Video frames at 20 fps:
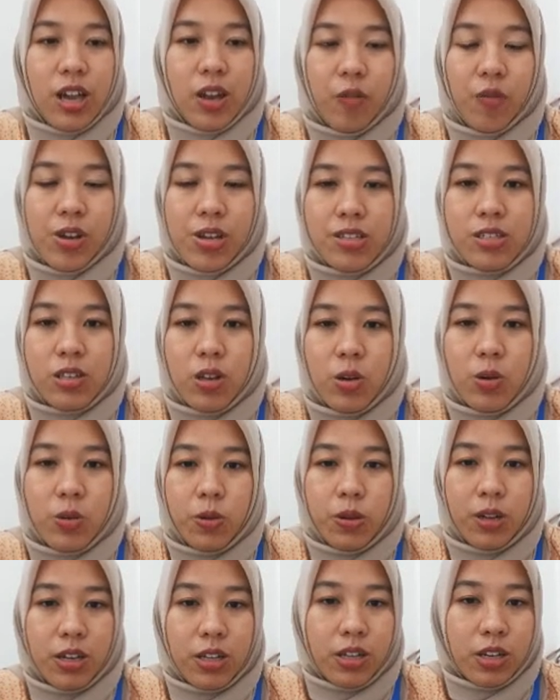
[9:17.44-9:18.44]
rests
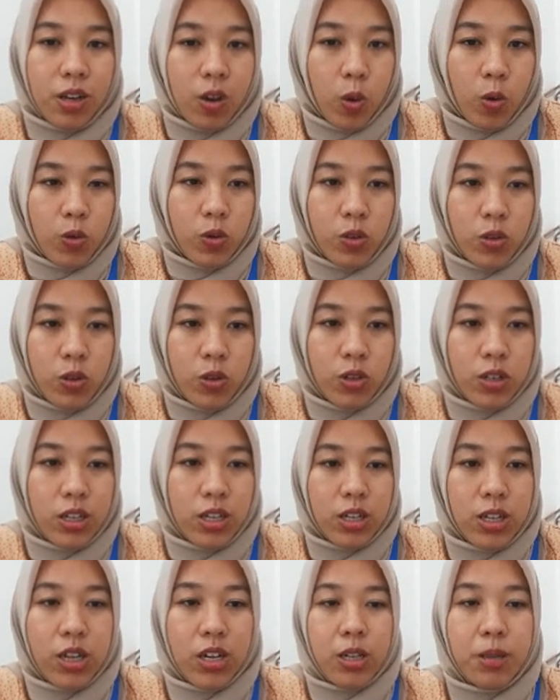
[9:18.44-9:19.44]
on an
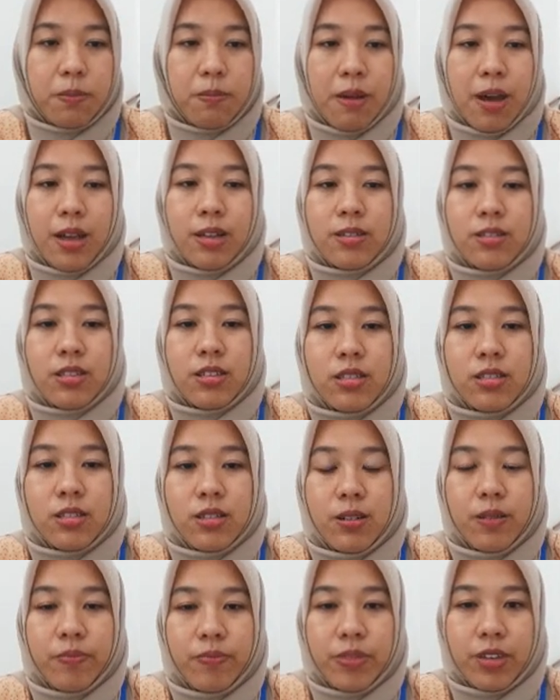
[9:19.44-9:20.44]
ontological
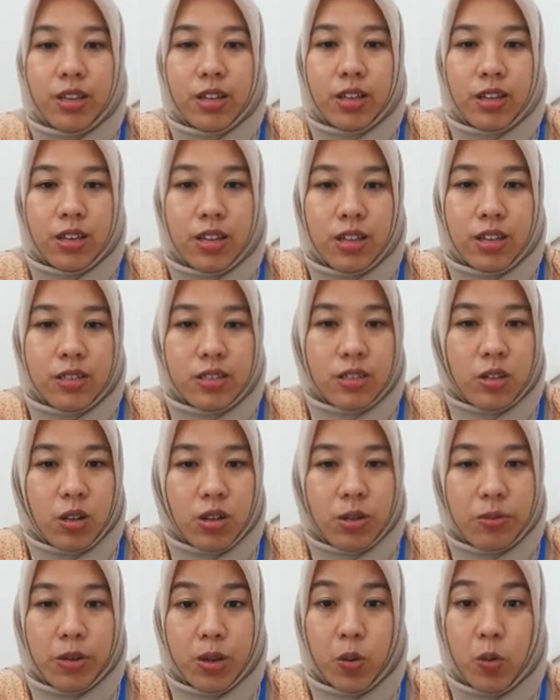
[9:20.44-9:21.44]
basis. It's
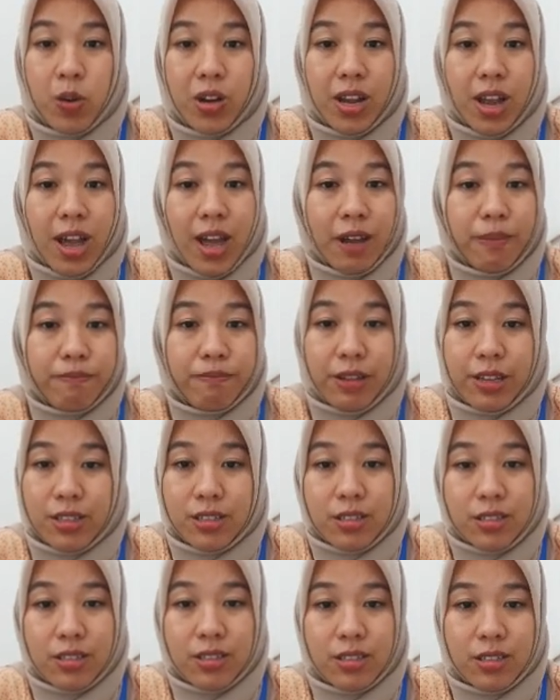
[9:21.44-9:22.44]
talk about what
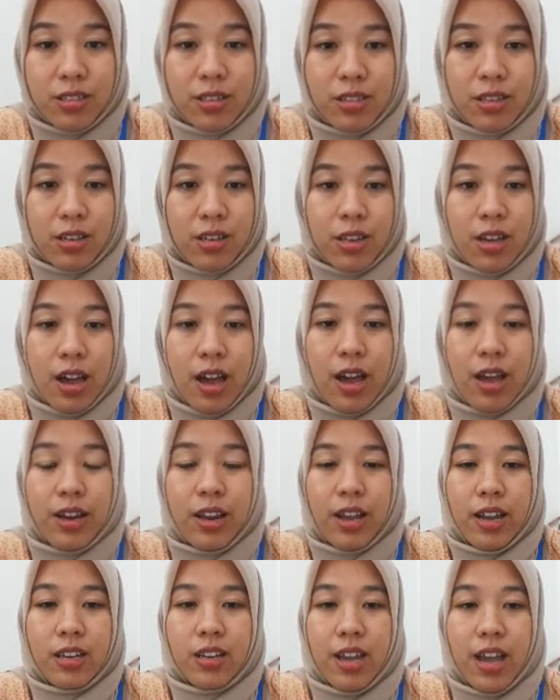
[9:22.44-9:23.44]
happens, and
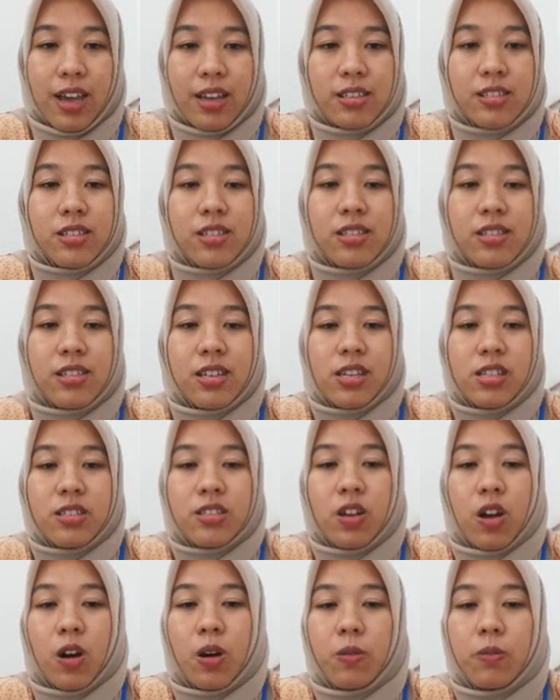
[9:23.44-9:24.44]
then the
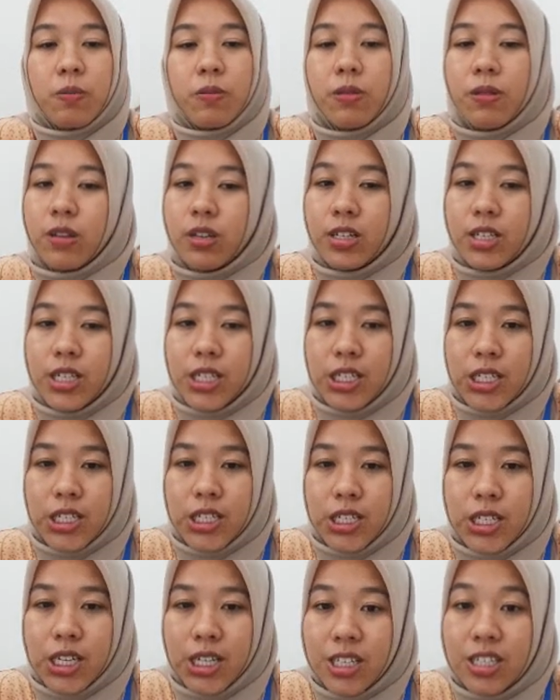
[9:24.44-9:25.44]
existence of
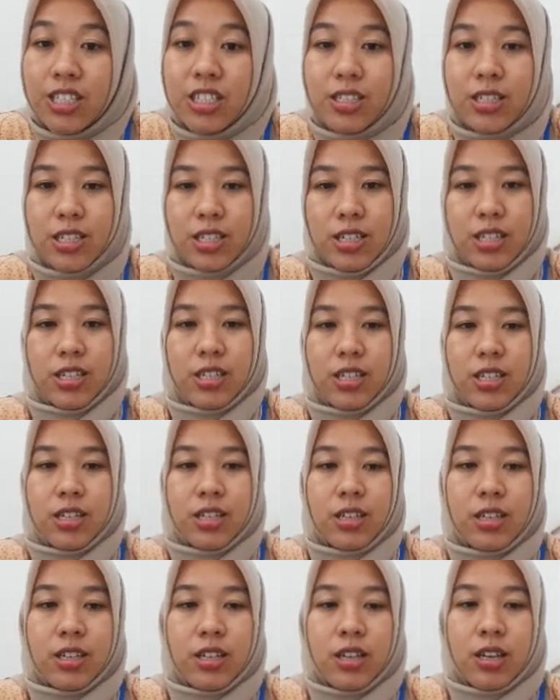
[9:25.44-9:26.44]
the entity.
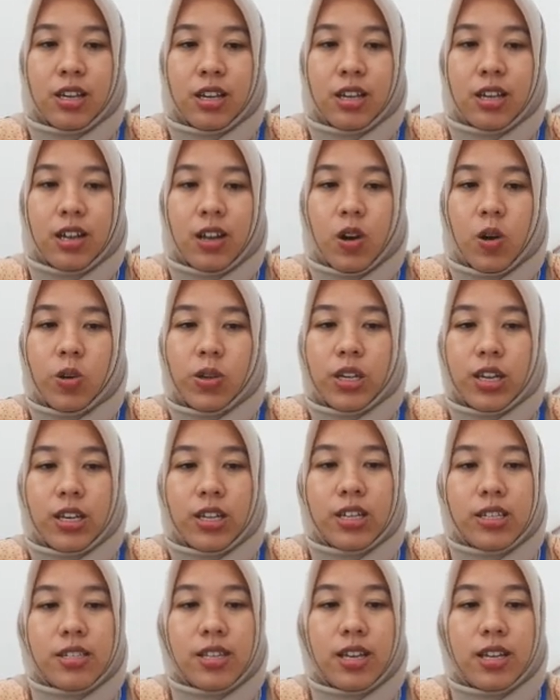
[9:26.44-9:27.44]
Okay,
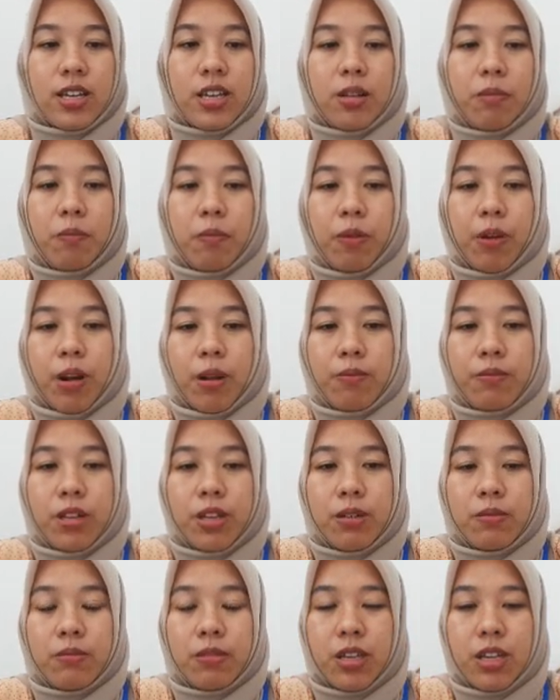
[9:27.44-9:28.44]
the second
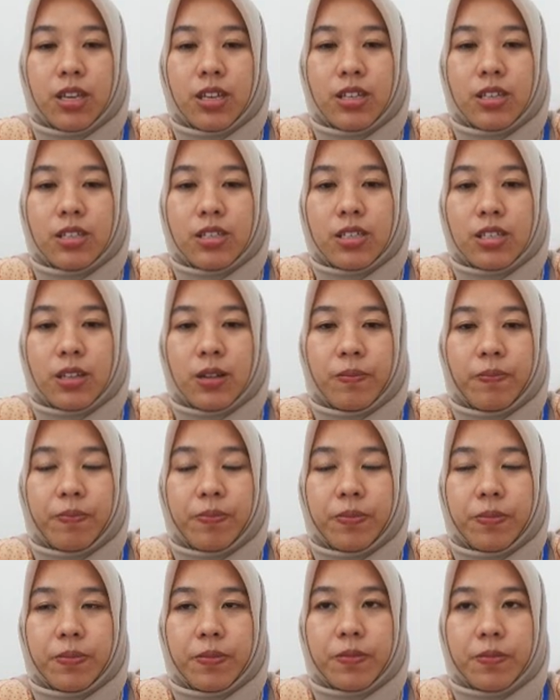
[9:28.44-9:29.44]
problem is
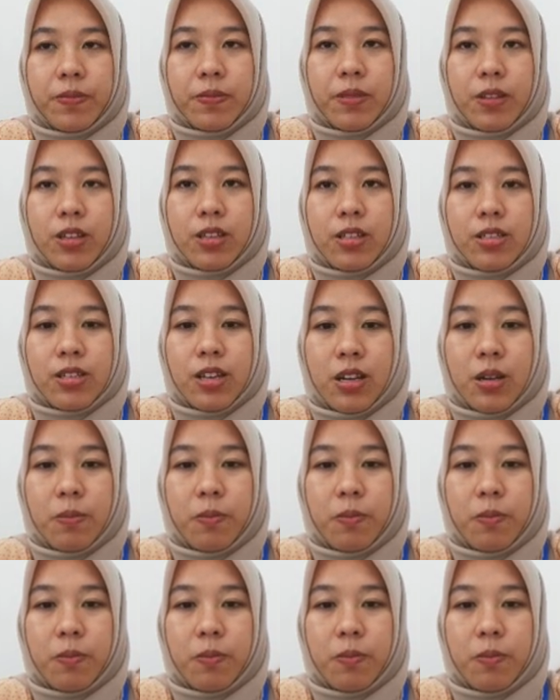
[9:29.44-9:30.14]
the